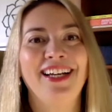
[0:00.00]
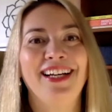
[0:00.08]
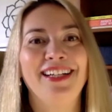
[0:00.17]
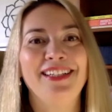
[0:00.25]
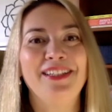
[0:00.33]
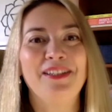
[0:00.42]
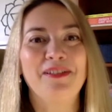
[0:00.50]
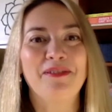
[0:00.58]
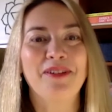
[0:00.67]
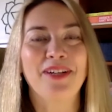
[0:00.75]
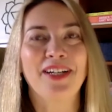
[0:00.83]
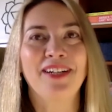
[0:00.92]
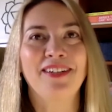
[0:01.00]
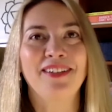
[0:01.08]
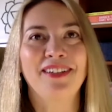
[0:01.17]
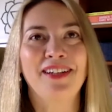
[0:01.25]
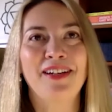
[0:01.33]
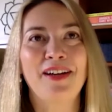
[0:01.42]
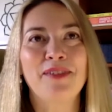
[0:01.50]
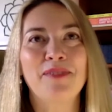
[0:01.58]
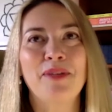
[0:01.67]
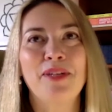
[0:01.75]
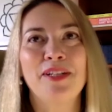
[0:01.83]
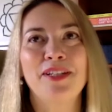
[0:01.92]
And where I
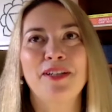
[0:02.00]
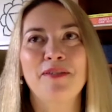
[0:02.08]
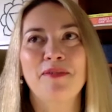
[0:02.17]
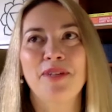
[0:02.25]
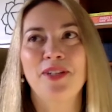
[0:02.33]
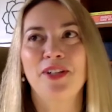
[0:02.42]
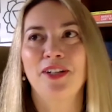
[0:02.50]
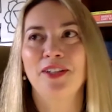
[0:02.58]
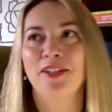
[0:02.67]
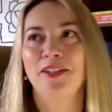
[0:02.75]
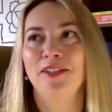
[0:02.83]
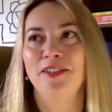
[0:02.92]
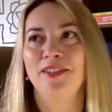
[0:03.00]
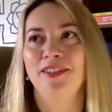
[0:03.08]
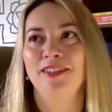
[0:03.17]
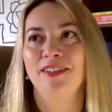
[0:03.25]
spent some of my childhood,